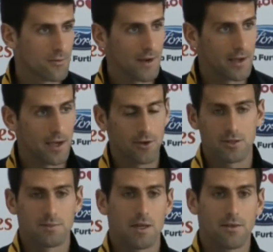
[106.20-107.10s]
find out
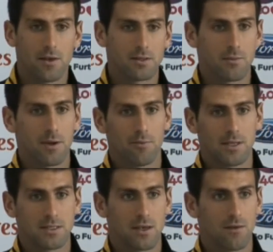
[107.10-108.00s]
as many things about
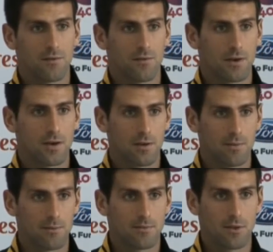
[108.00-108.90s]
myself,
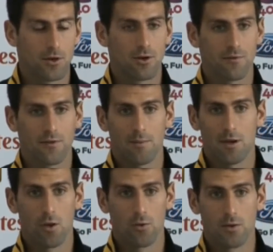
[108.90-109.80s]
if I'm
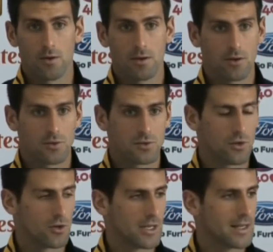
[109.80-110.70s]
alone.
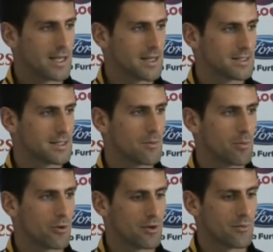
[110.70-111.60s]
So that's an
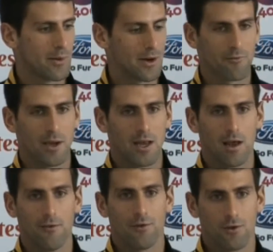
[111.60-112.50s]
important part of my
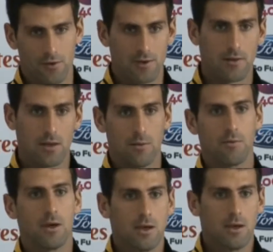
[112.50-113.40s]
life. The
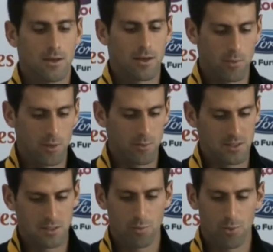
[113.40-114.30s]
team give me a
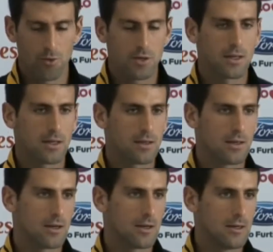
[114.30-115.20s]
big support, and
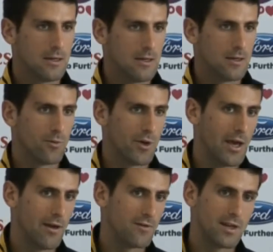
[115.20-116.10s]
we
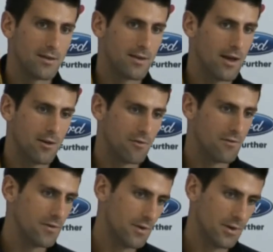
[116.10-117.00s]
have that kind of
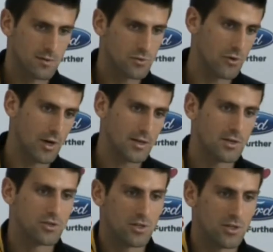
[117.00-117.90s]

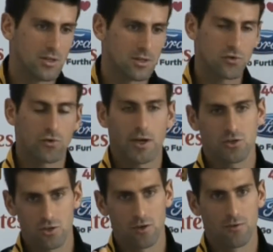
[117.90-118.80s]
strategy and
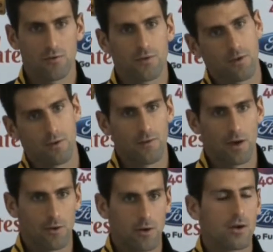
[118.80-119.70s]
structure of
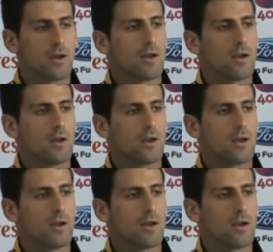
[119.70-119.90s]
our